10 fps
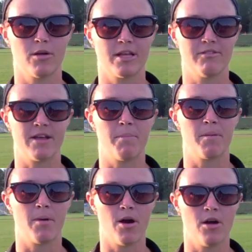giving up the
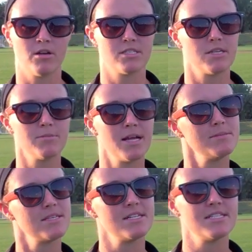ball because
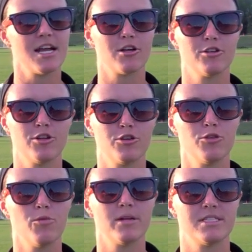sometimes as an attacker, you know,
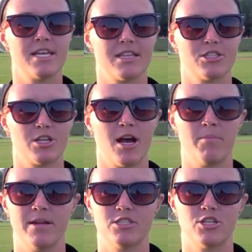you want to take the shot,
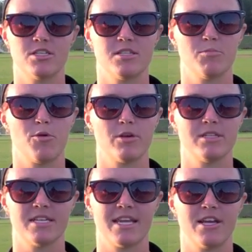but it's just as
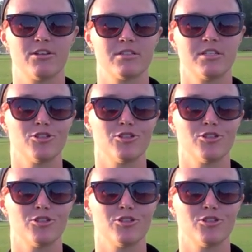important to get your,